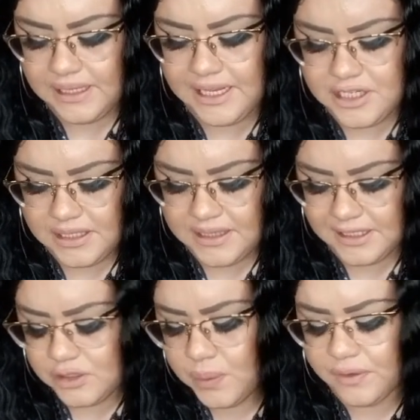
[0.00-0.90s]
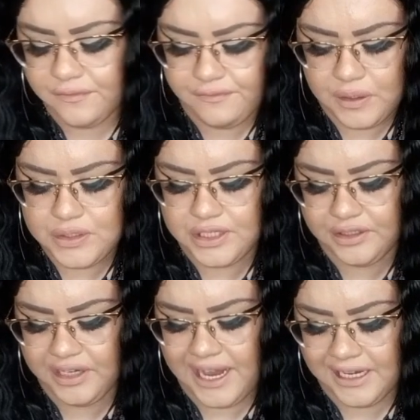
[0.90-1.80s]
allegedly, there's no confusion in
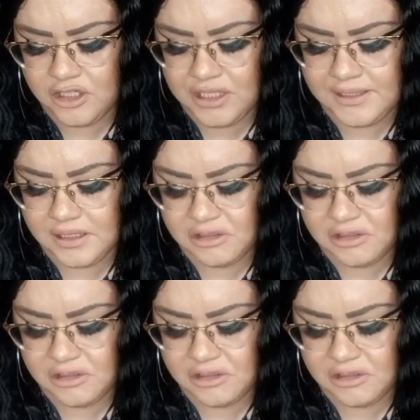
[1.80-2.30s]
her energies.